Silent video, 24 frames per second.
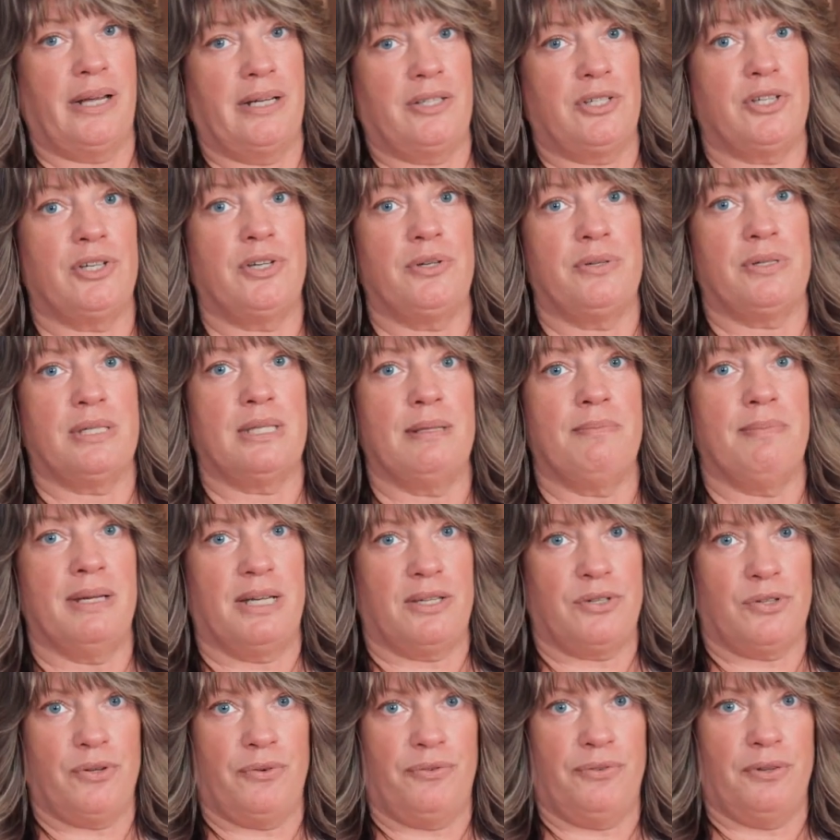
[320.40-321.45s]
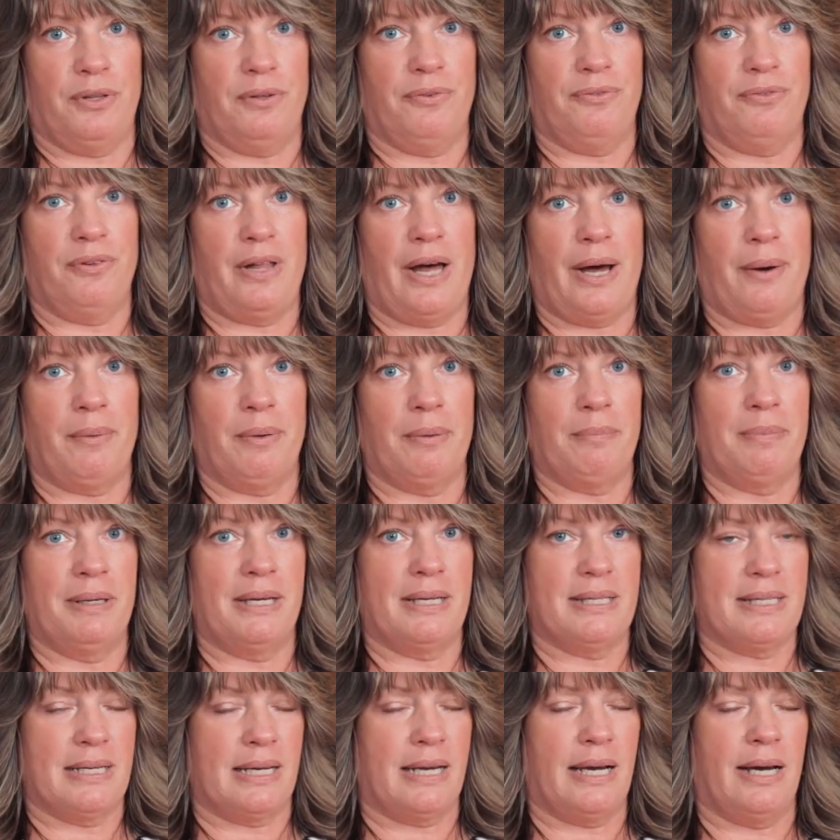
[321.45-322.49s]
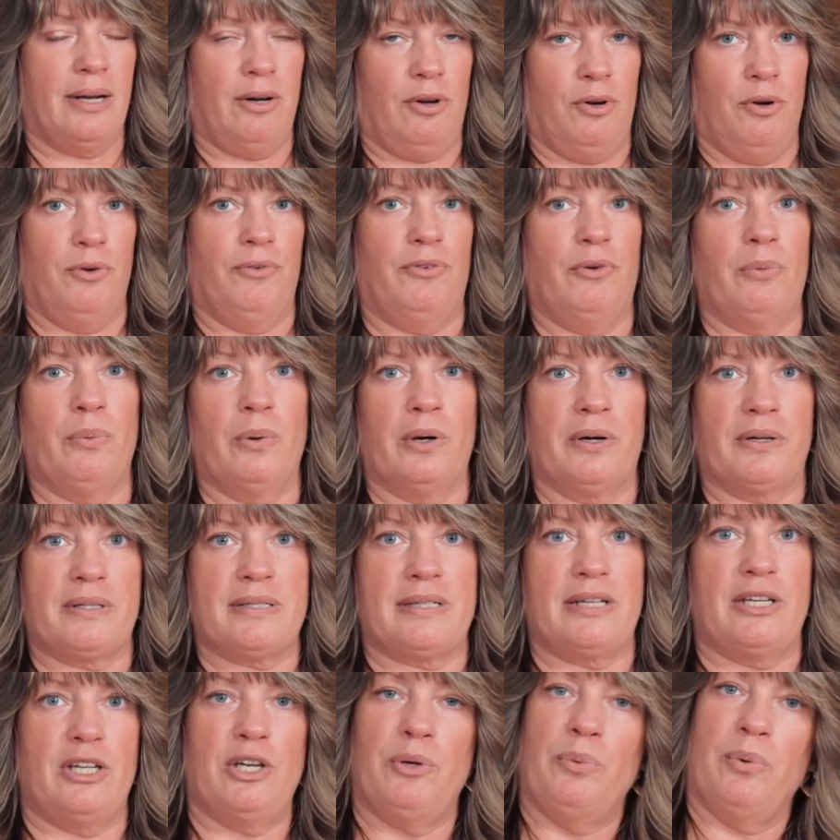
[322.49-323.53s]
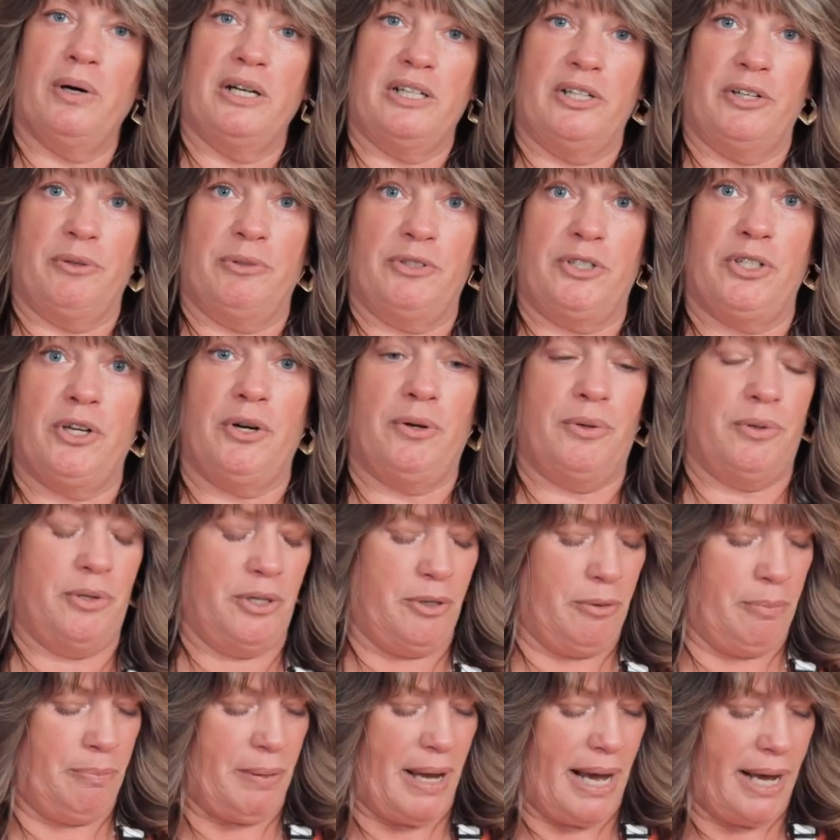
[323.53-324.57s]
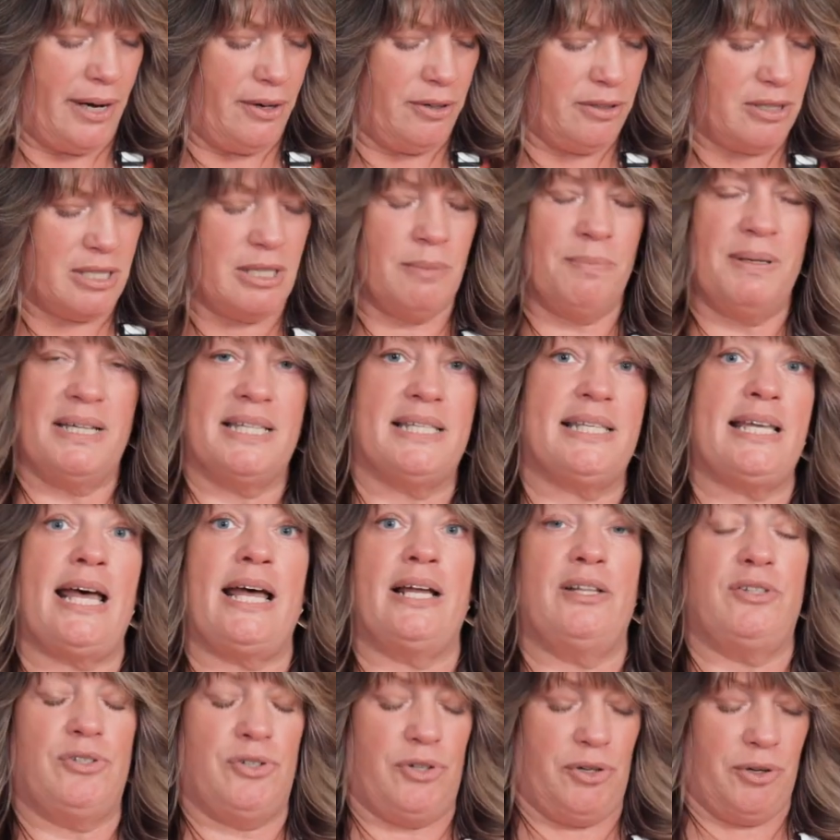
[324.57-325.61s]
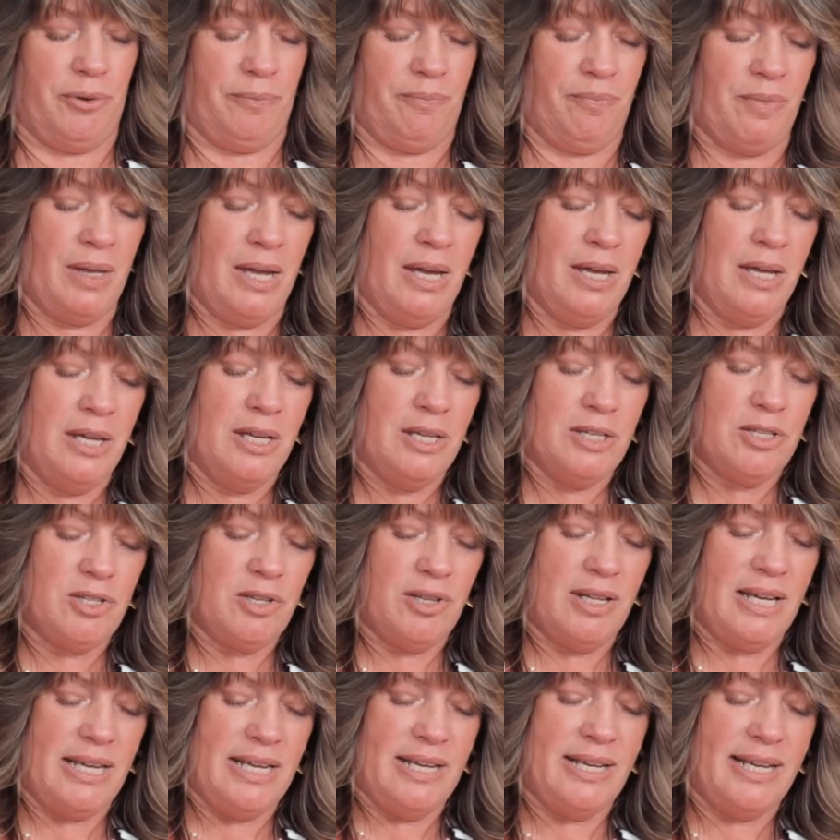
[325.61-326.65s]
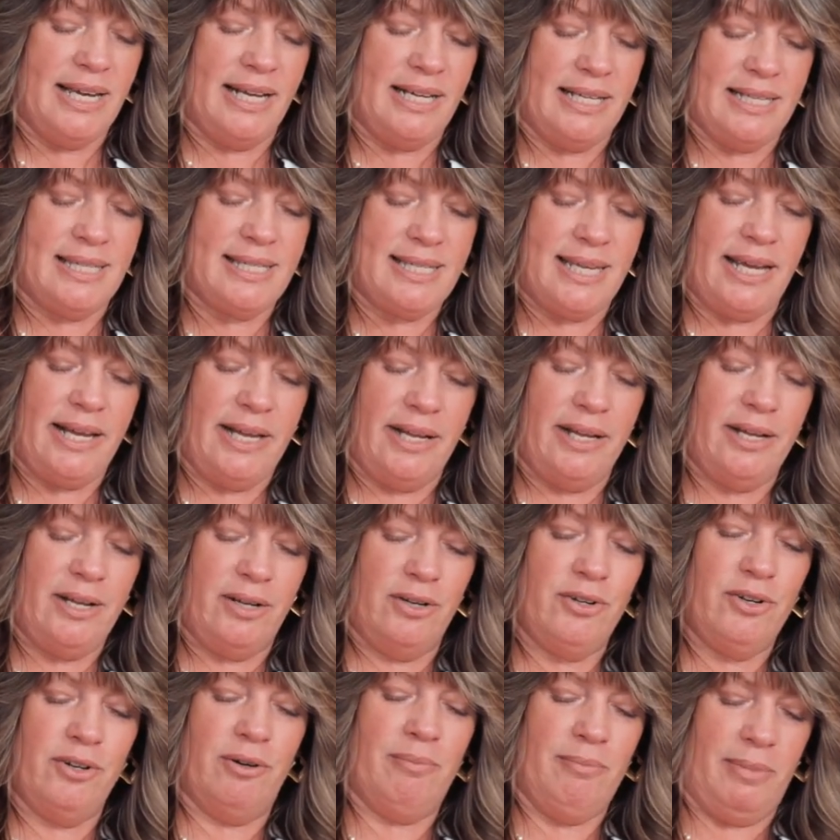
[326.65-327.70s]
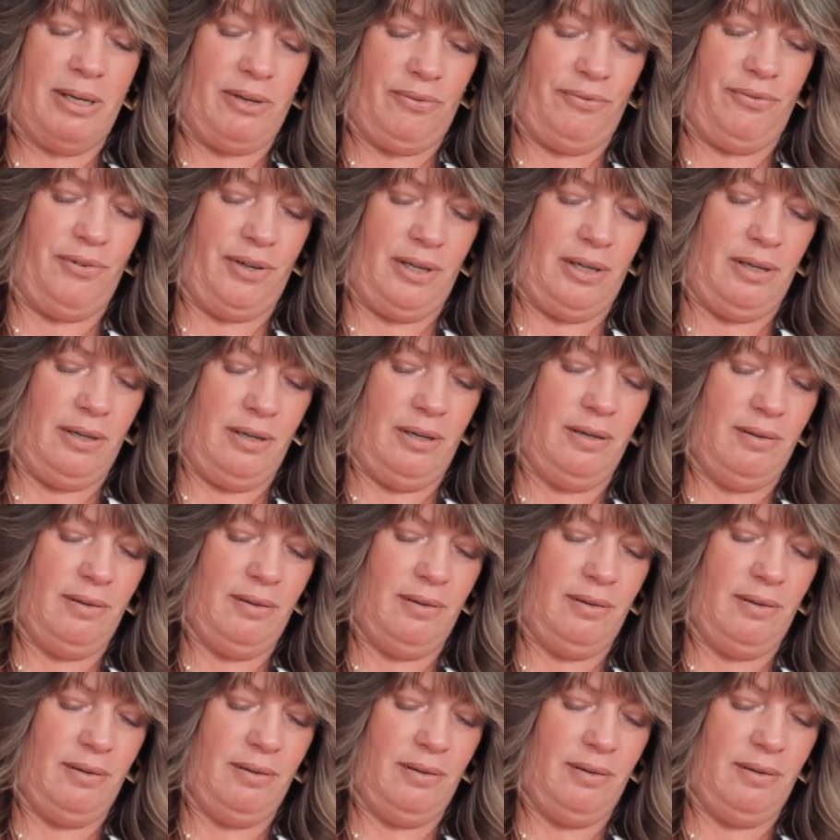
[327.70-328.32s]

like to use the mixer for the flour because it kind of overworks it. You want your dough, your batter to be tender so that you get a tender muffin.